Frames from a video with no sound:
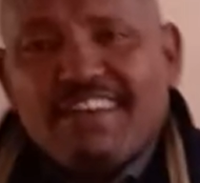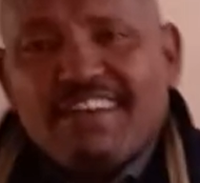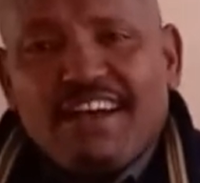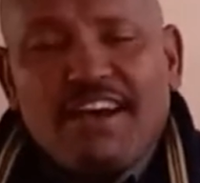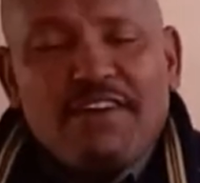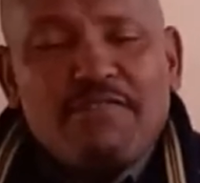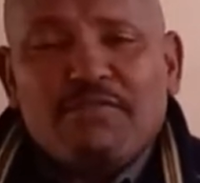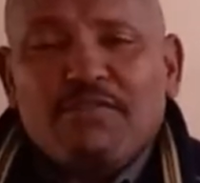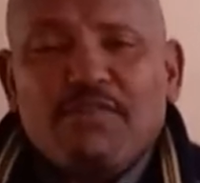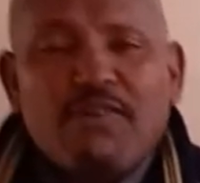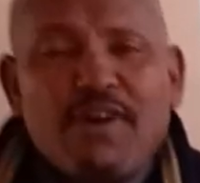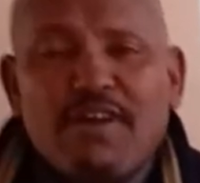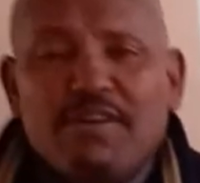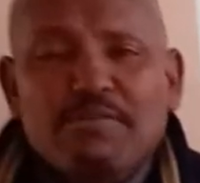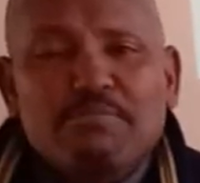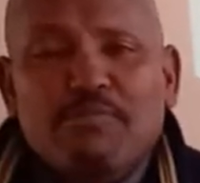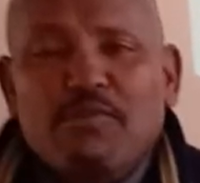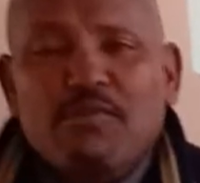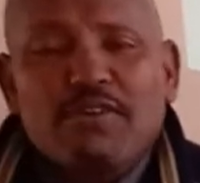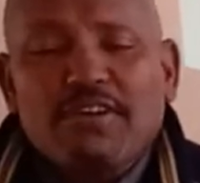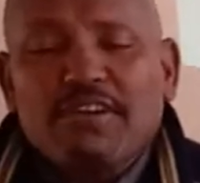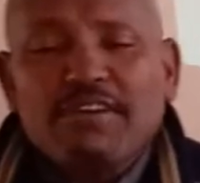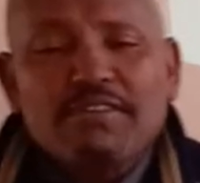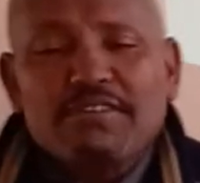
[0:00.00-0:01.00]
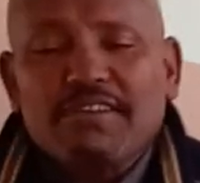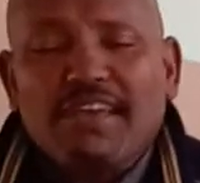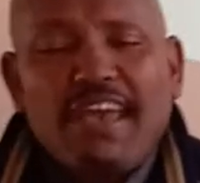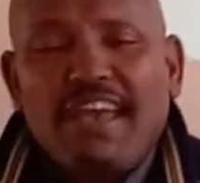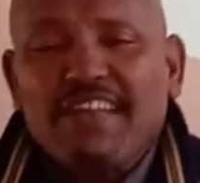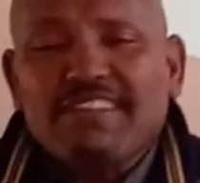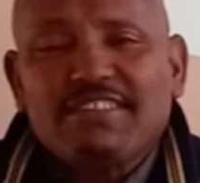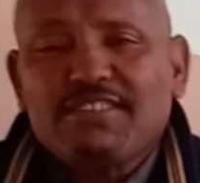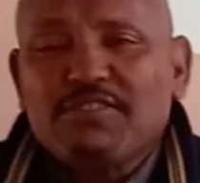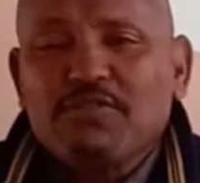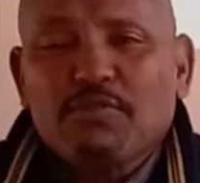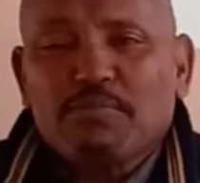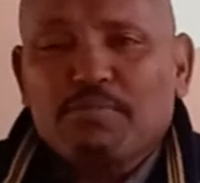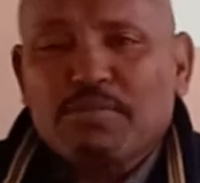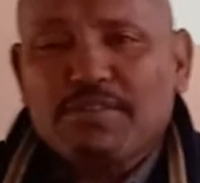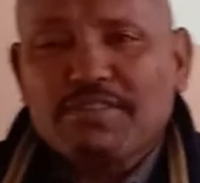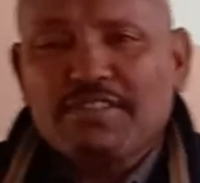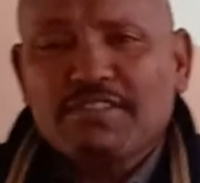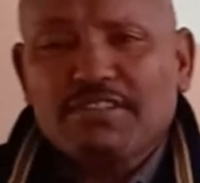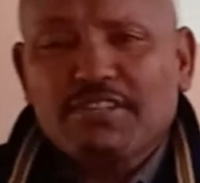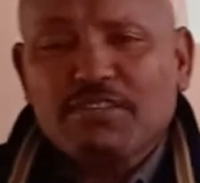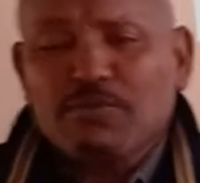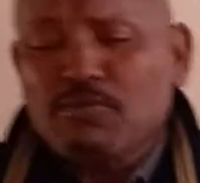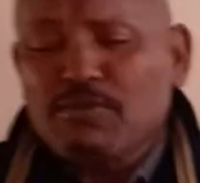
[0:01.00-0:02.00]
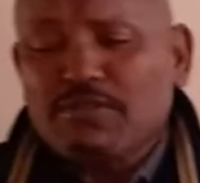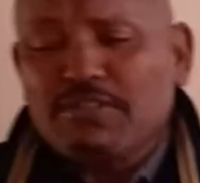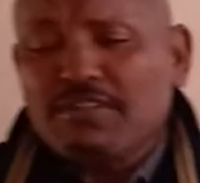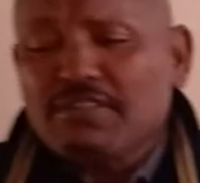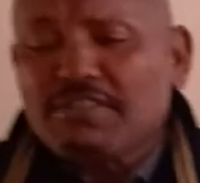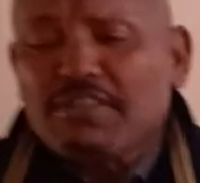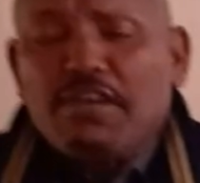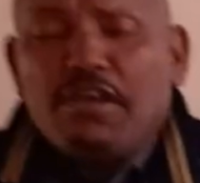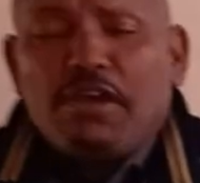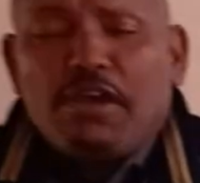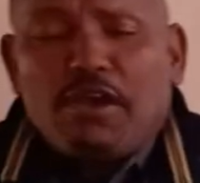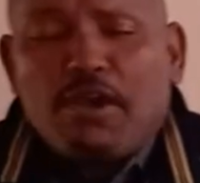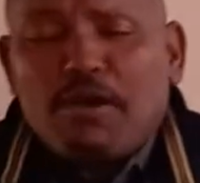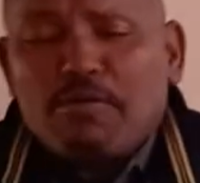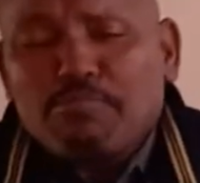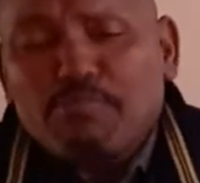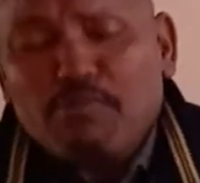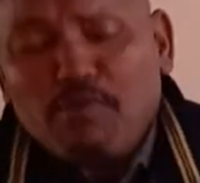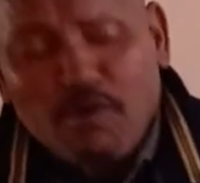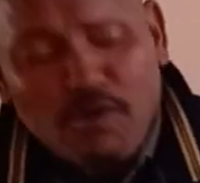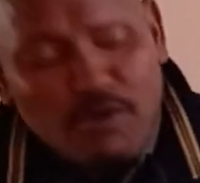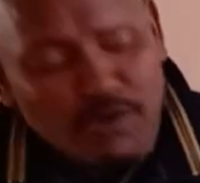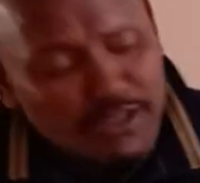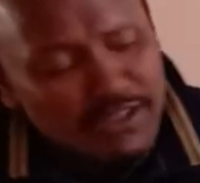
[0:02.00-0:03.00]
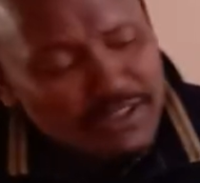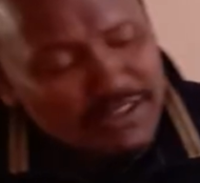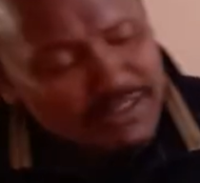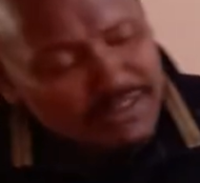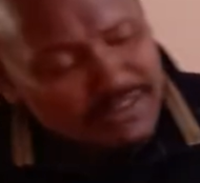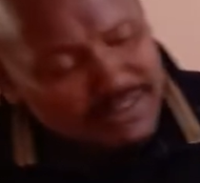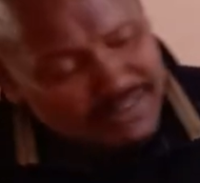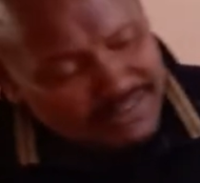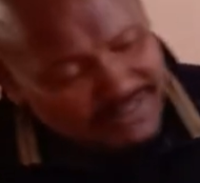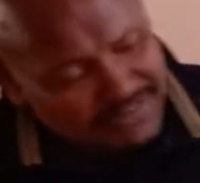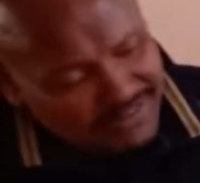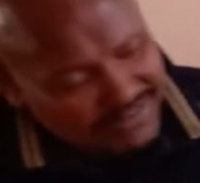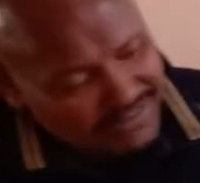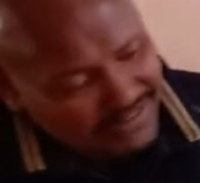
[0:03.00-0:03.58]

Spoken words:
Everyone hates your presentation, which is a boring